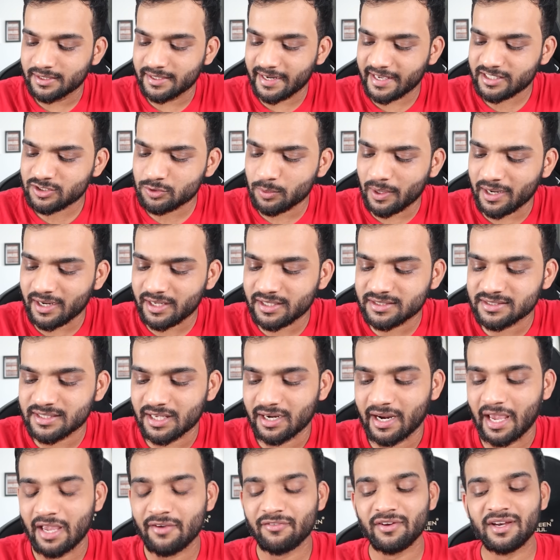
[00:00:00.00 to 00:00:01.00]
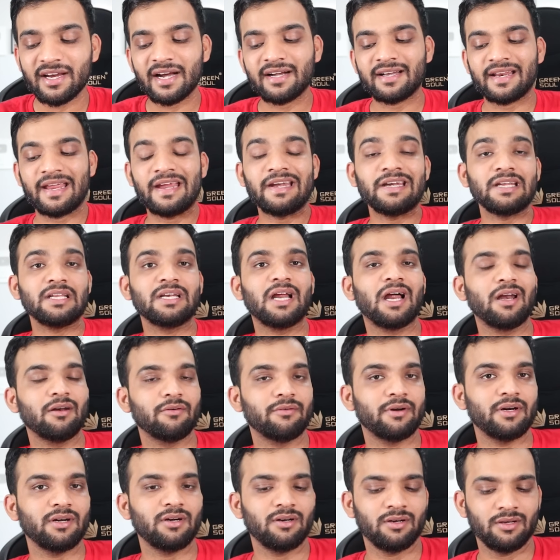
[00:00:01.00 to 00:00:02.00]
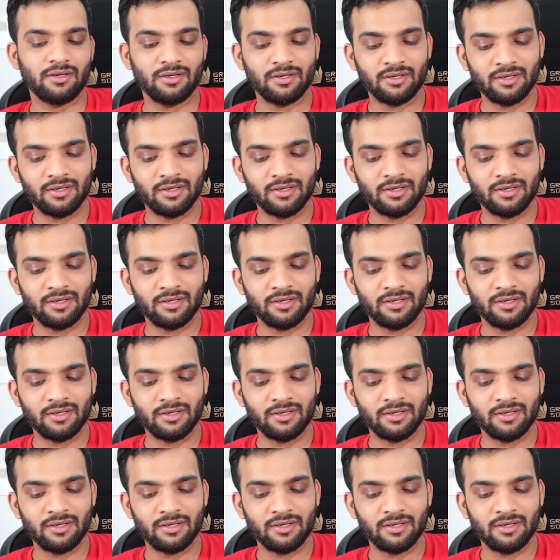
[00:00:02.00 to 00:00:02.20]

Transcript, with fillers: The next one is arriving at 1800.